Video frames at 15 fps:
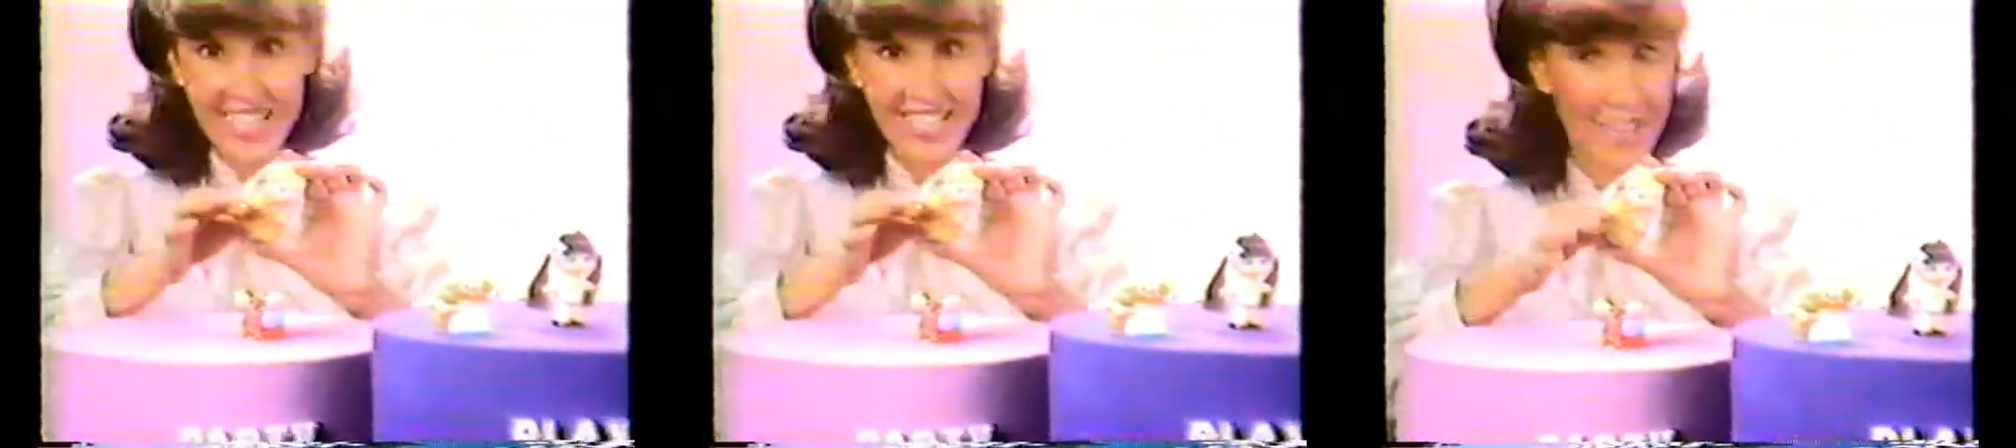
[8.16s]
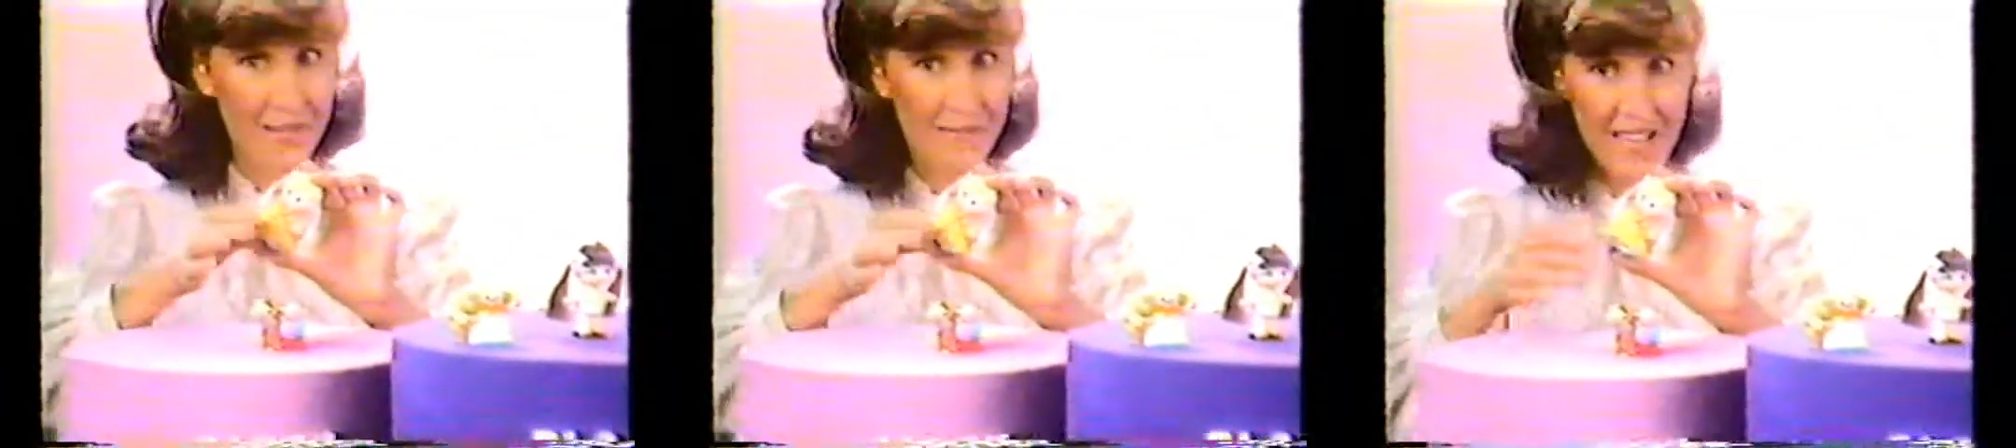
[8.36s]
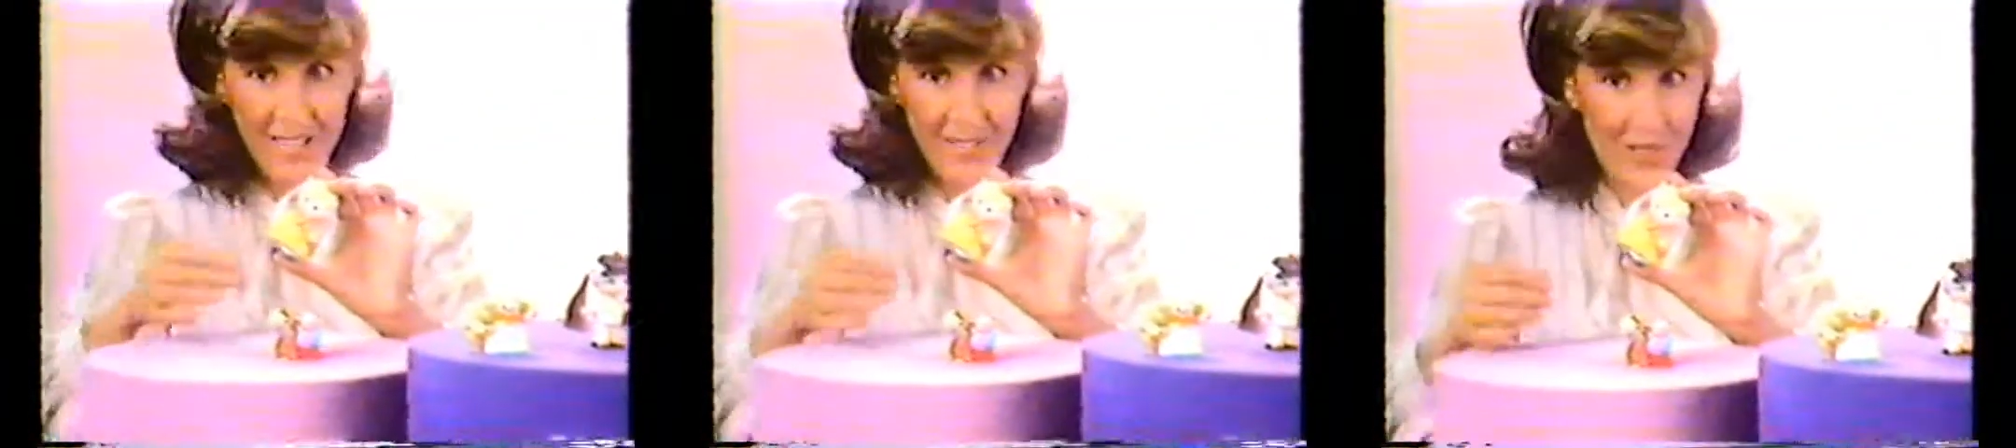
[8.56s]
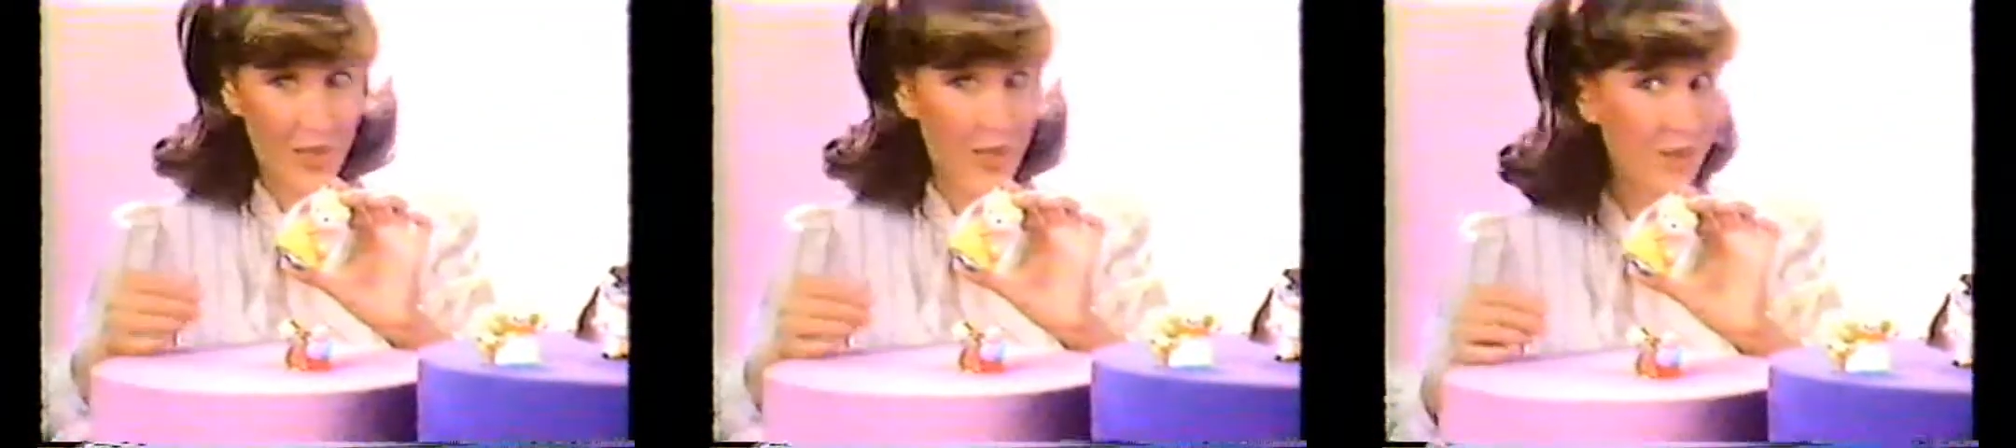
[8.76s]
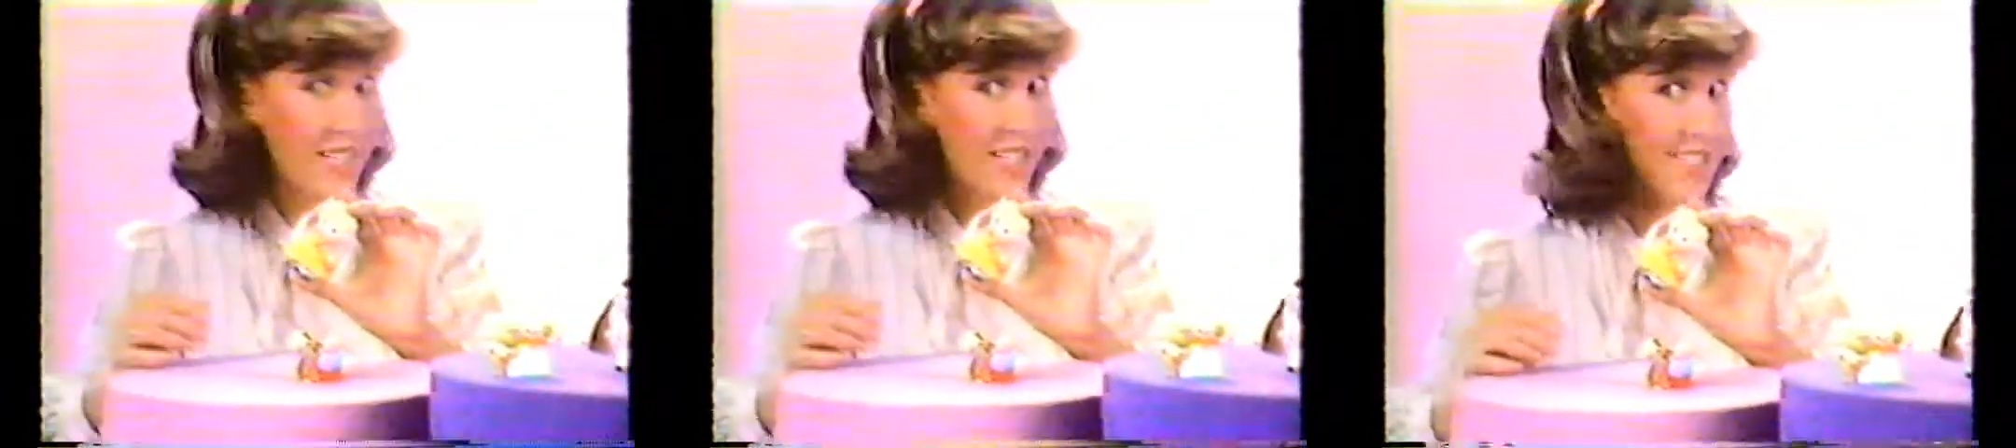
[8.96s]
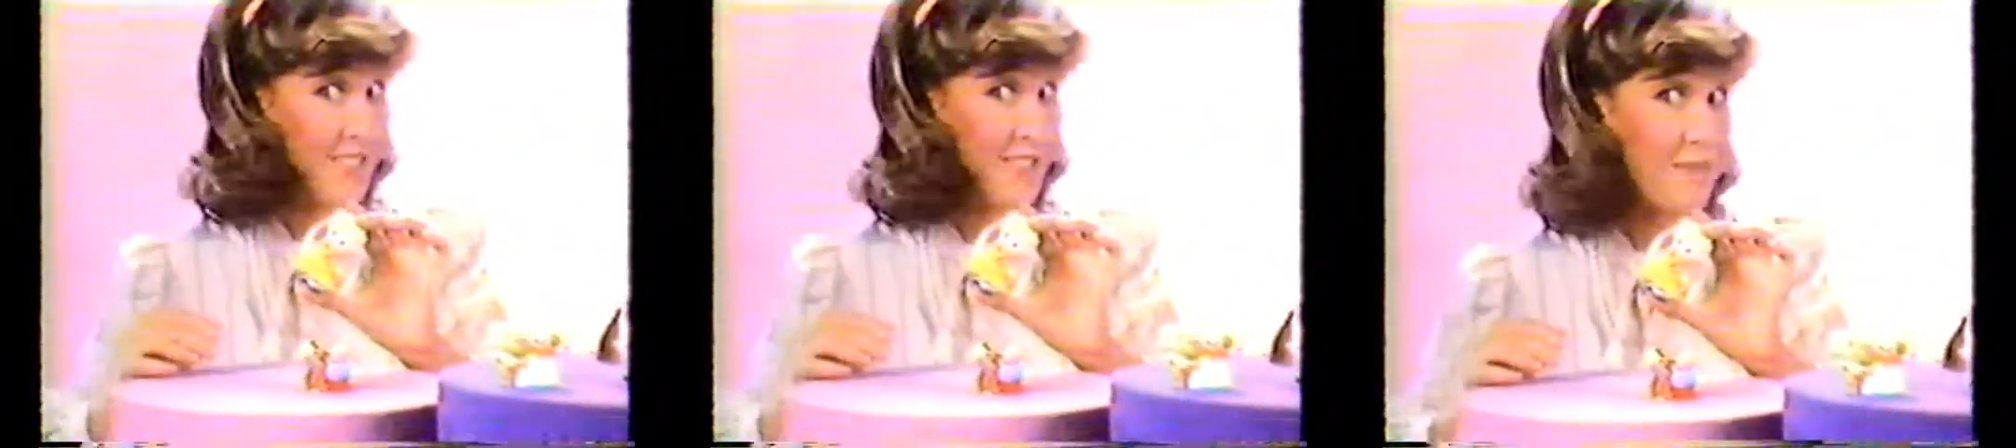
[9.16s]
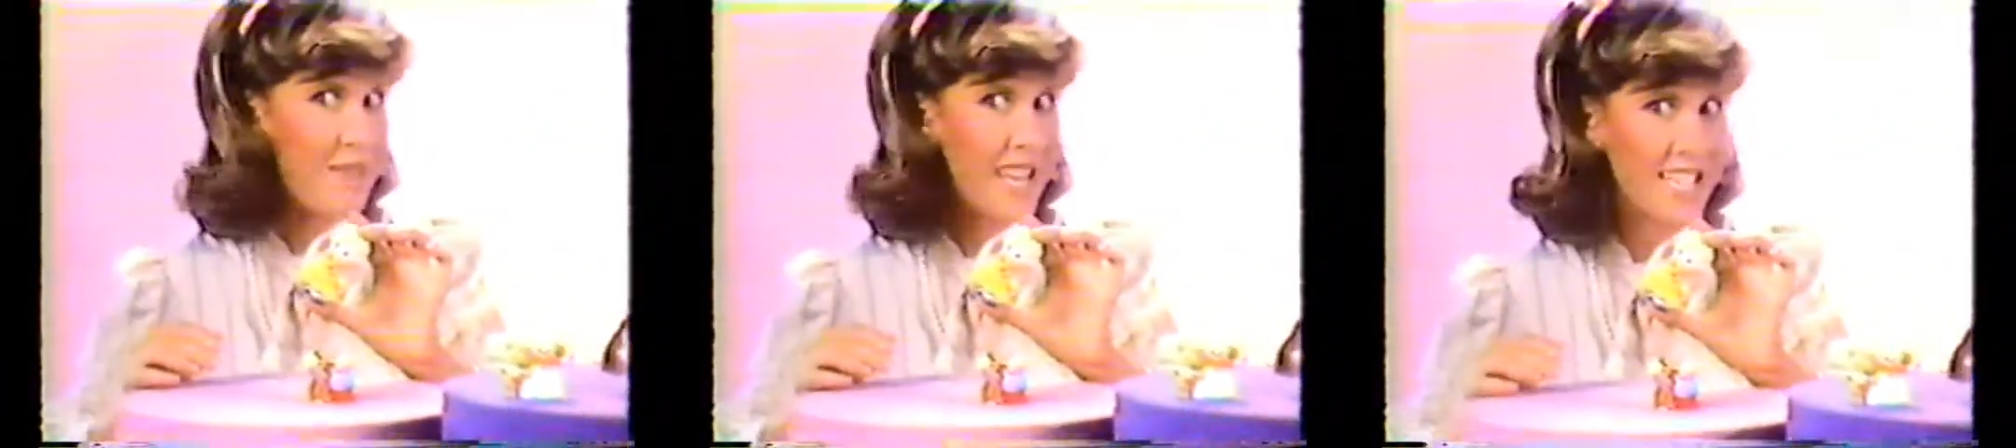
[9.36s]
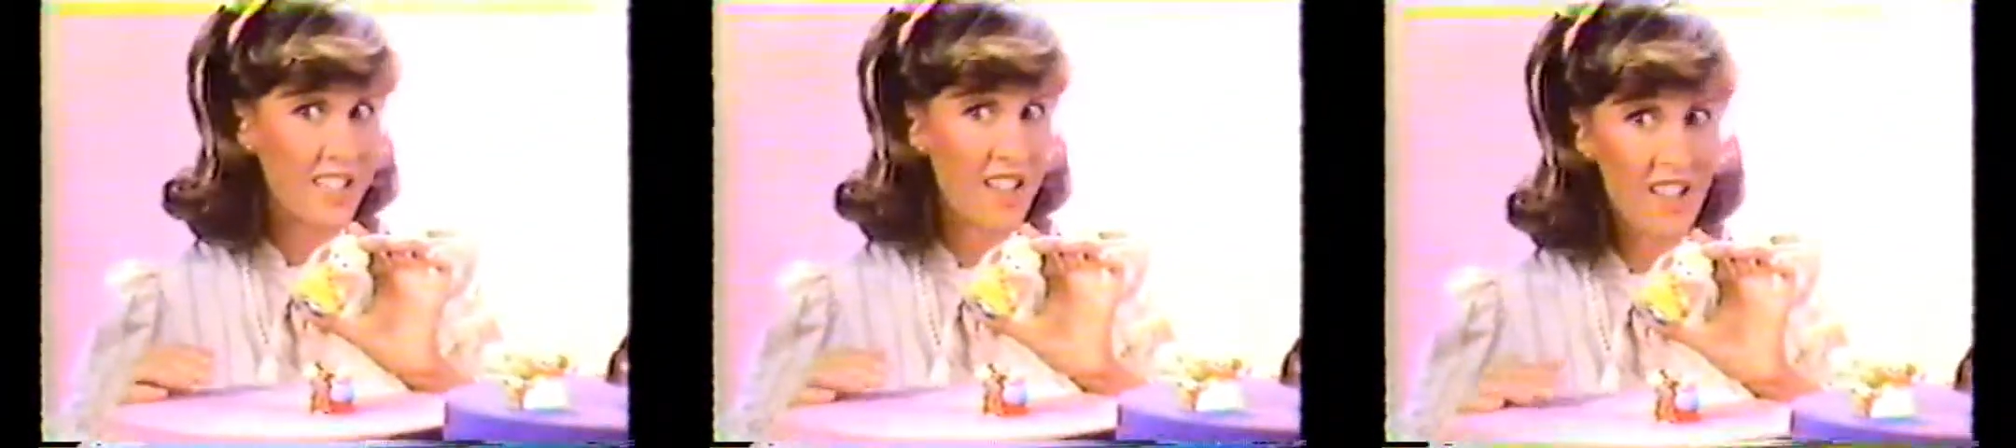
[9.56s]
Time has two dresses to
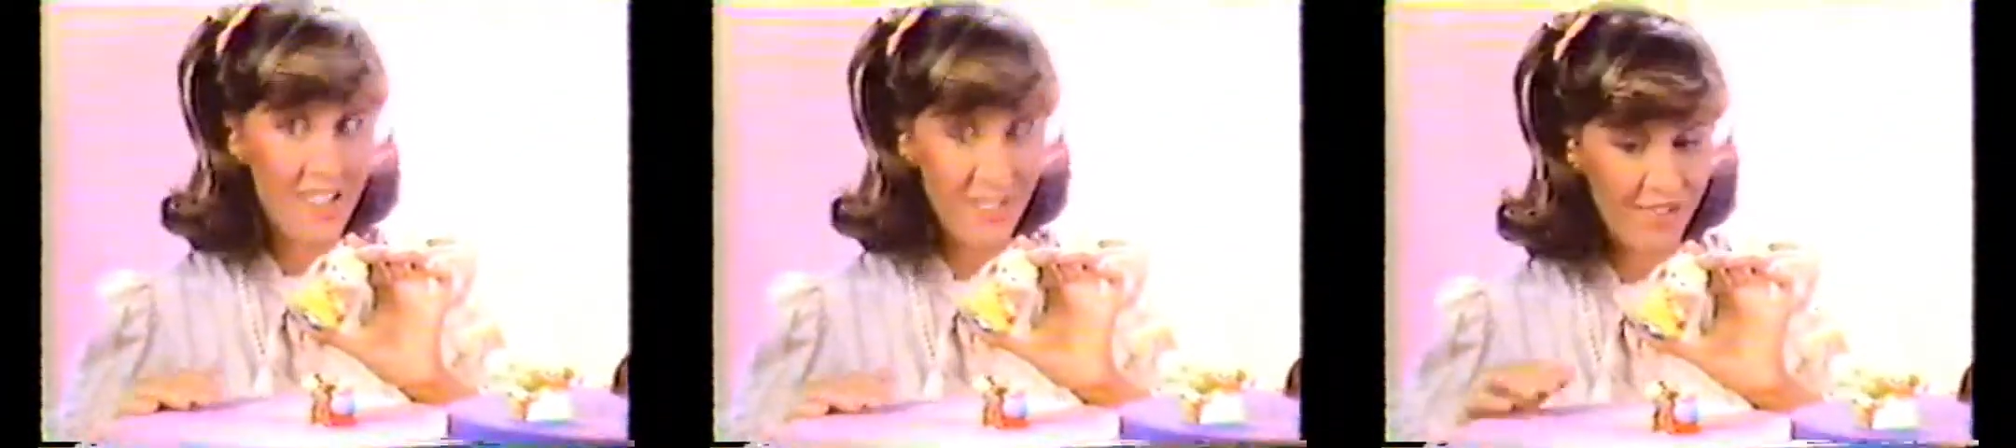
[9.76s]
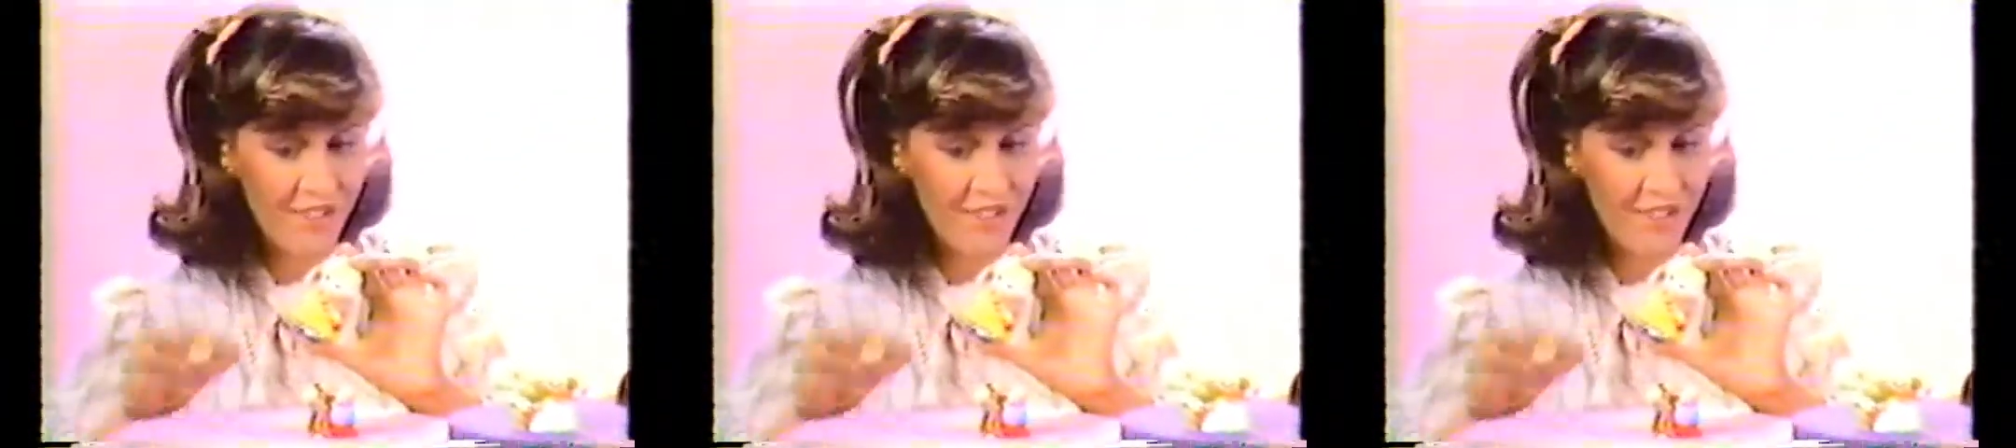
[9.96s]
make Dolly